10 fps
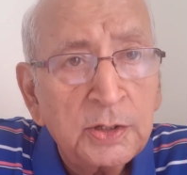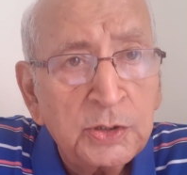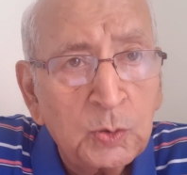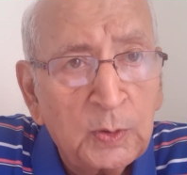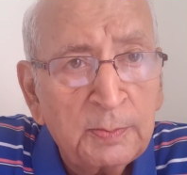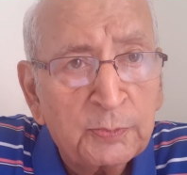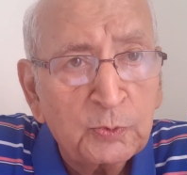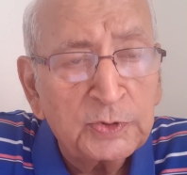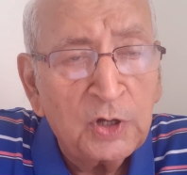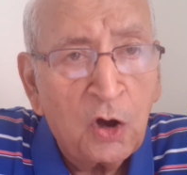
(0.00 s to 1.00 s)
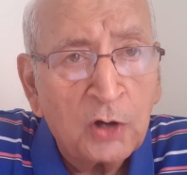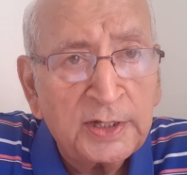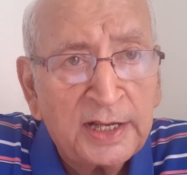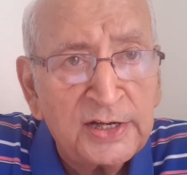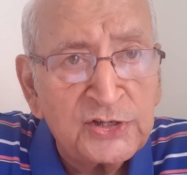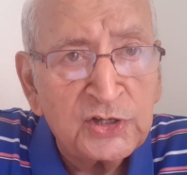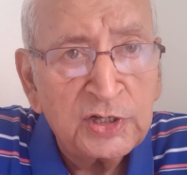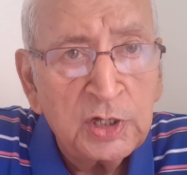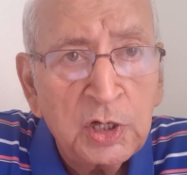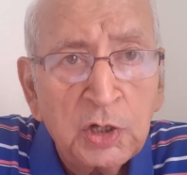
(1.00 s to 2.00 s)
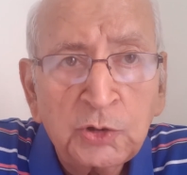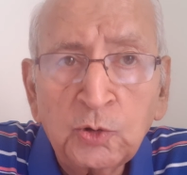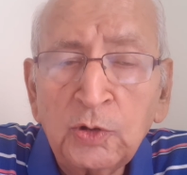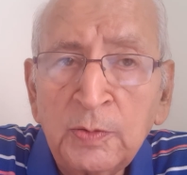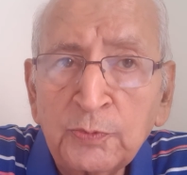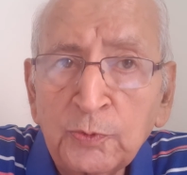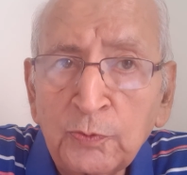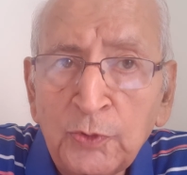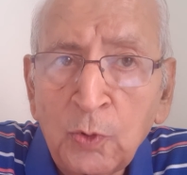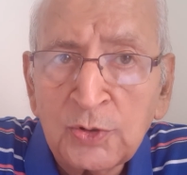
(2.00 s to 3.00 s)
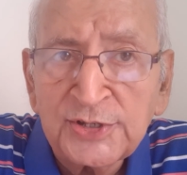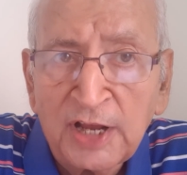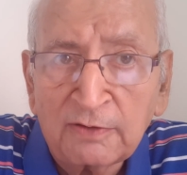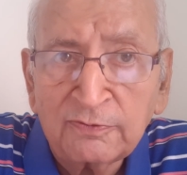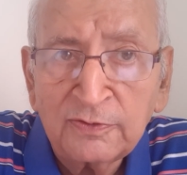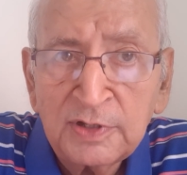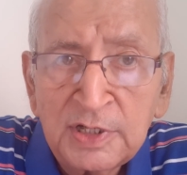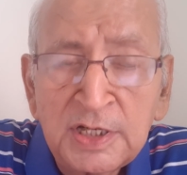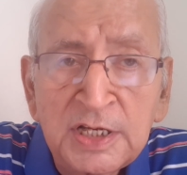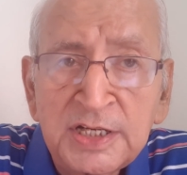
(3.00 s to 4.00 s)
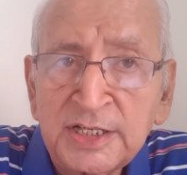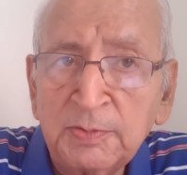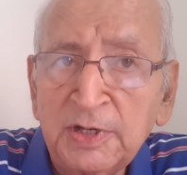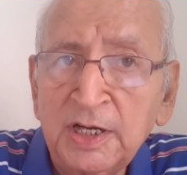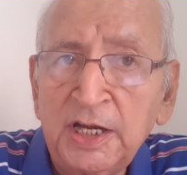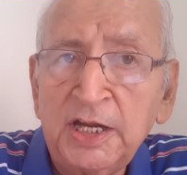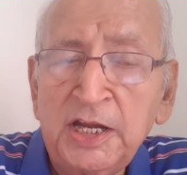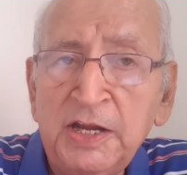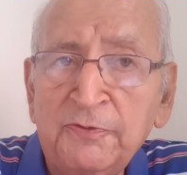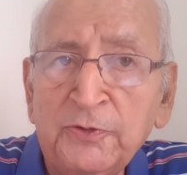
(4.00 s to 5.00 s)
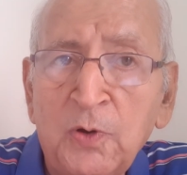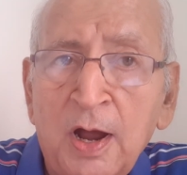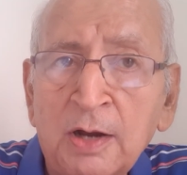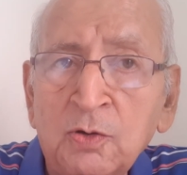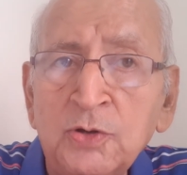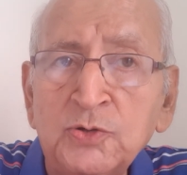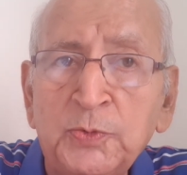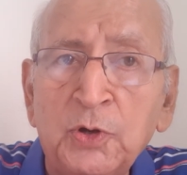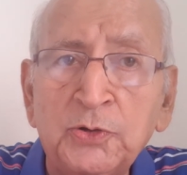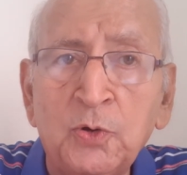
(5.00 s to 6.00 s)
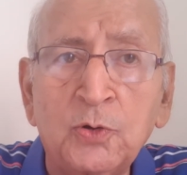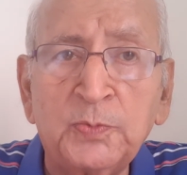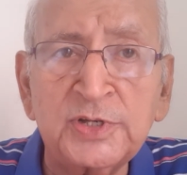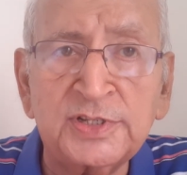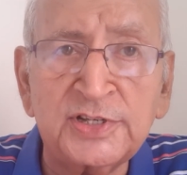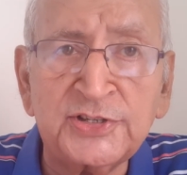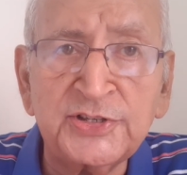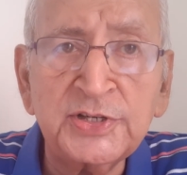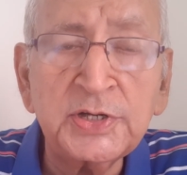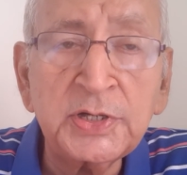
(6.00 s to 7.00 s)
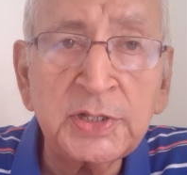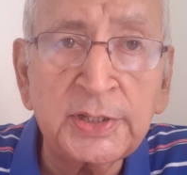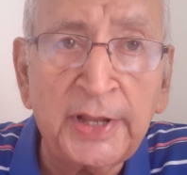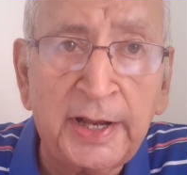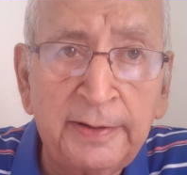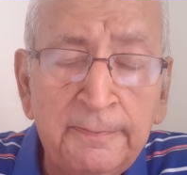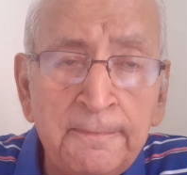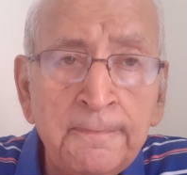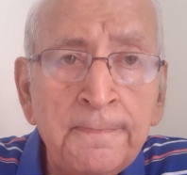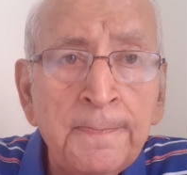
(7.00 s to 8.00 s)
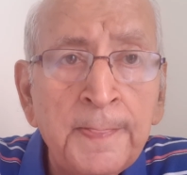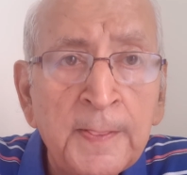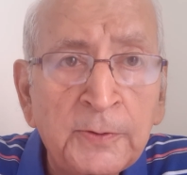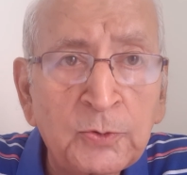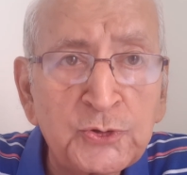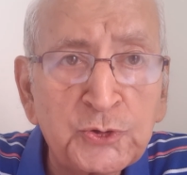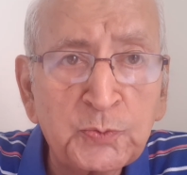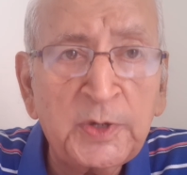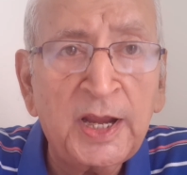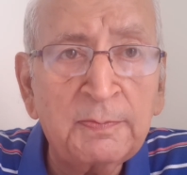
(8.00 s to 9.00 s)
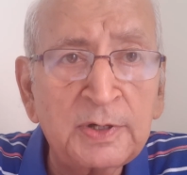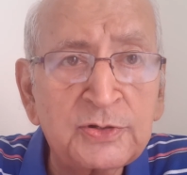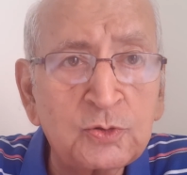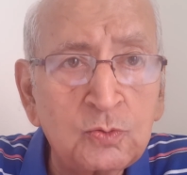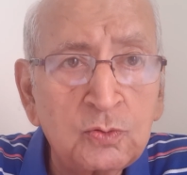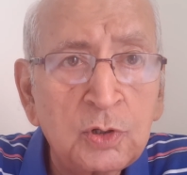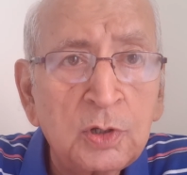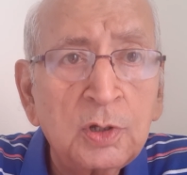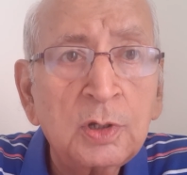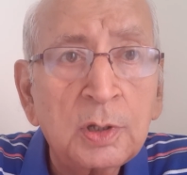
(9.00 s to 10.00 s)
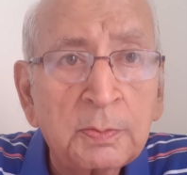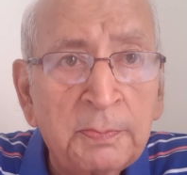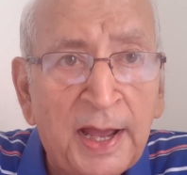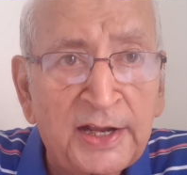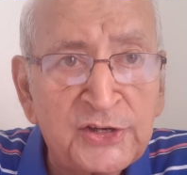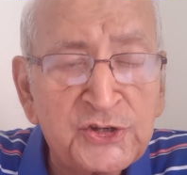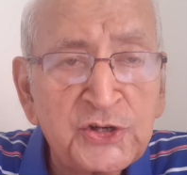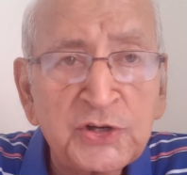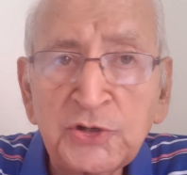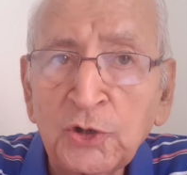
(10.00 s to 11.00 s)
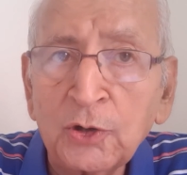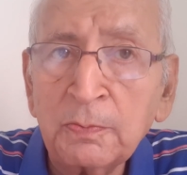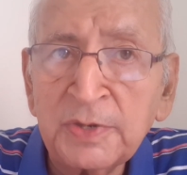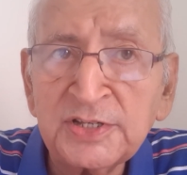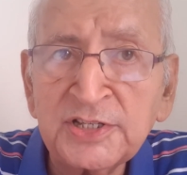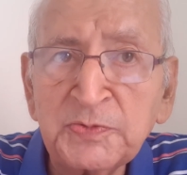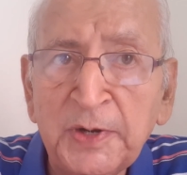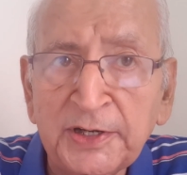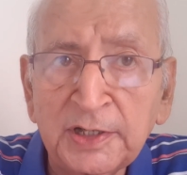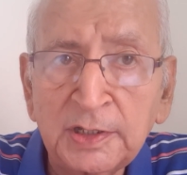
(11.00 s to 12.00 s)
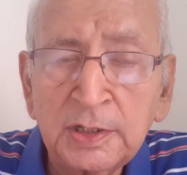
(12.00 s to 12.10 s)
you will improve the organization, you'll improve your own self. Similarly, if you are going to be on your own business, then you should be able to manage your business better.